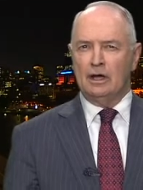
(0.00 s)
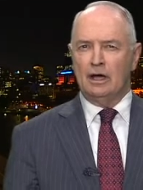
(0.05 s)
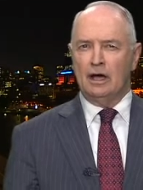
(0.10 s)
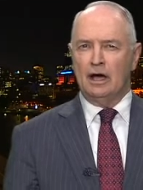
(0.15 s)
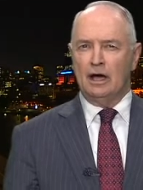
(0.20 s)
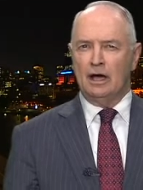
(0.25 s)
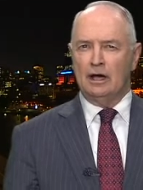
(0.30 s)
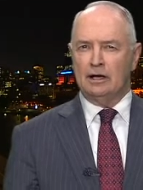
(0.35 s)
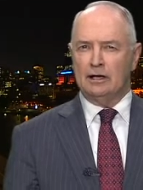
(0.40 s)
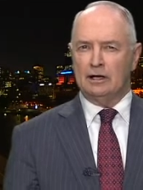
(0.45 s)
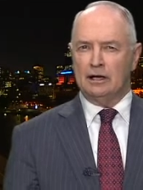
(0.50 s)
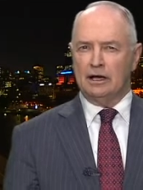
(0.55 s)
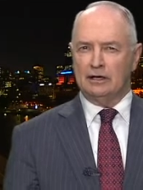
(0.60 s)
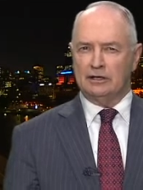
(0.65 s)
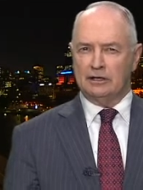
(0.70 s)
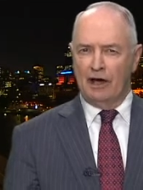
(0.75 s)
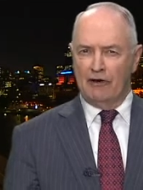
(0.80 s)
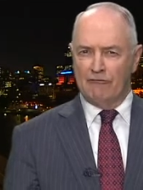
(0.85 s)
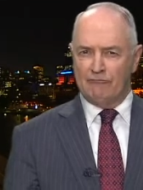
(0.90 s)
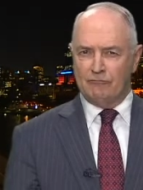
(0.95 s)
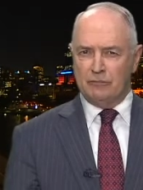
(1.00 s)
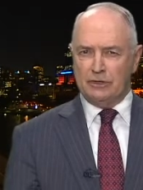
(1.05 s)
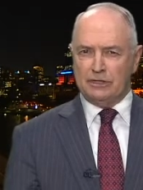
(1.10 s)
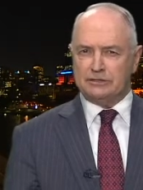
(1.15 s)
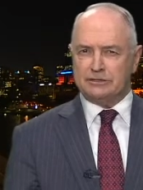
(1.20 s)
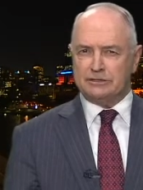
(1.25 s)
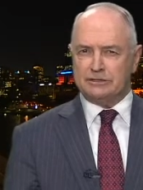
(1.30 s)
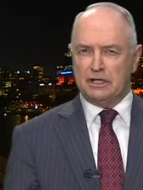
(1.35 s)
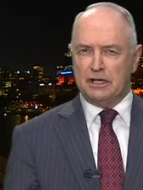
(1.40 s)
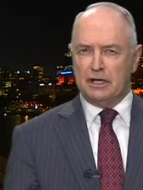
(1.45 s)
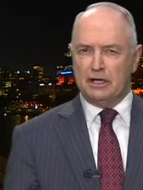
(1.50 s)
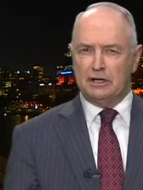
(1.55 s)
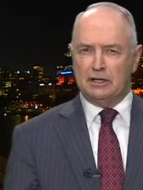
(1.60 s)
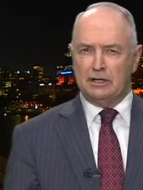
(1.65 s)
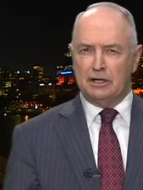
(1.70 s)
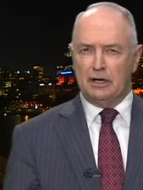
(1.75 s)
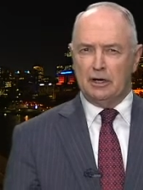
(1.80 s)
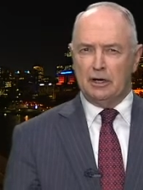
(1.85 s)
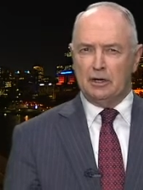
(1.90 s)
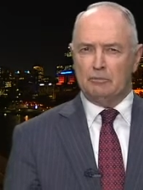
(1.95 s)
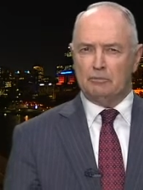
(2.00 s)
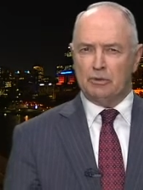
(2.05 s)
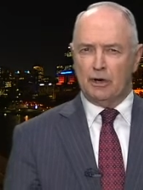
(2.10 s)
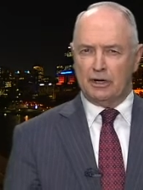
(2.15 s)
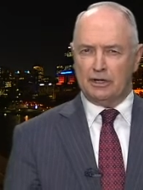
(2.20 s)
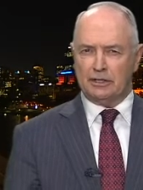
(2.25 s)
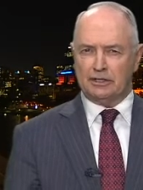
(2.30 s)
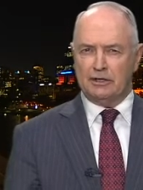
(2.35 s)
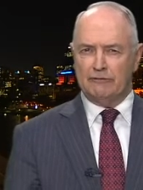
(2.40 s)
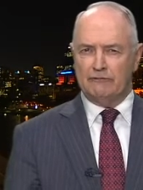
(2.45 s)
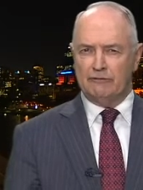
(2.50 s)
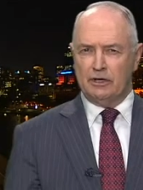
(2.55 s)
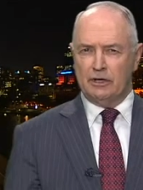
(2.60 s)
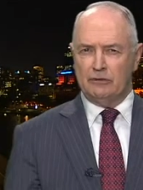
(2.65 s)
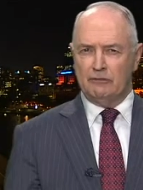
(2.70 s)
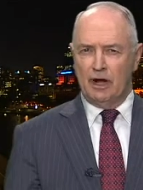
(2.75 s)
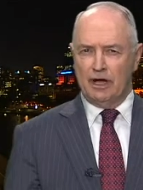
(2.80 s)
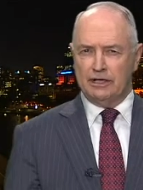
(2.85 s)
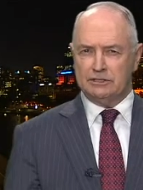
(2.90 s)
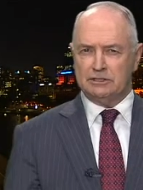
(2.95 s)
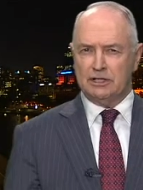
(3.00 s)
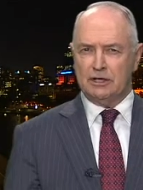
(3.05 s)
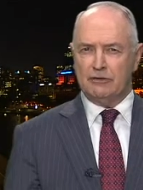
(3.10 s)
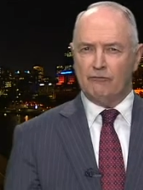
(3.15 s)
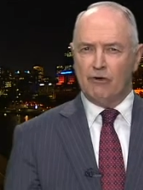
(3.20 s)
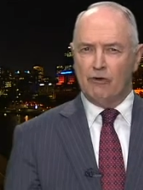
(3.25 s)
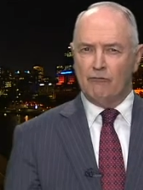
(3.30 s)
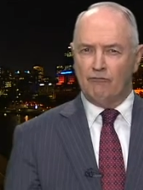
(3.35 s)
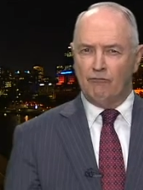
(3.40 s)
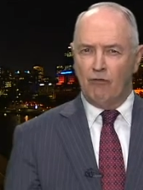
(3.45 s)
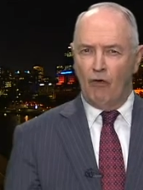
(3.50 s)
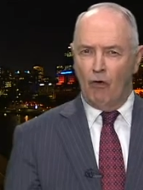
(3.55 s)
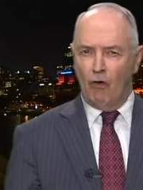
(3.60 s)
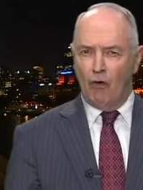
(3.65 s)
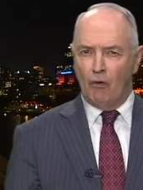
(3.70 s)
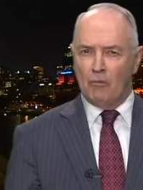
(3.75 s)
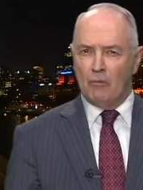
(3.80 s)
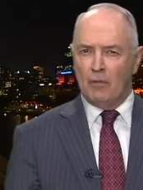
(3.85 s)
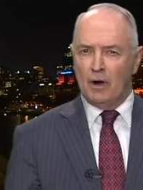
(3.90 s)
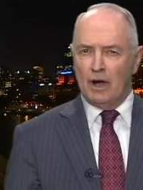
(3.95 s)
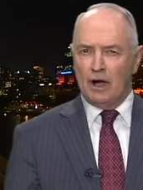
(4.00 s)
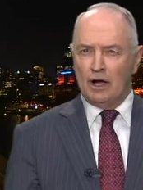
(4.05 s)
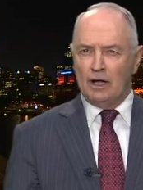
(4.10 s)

uh, governments in uh, productivity raising reform.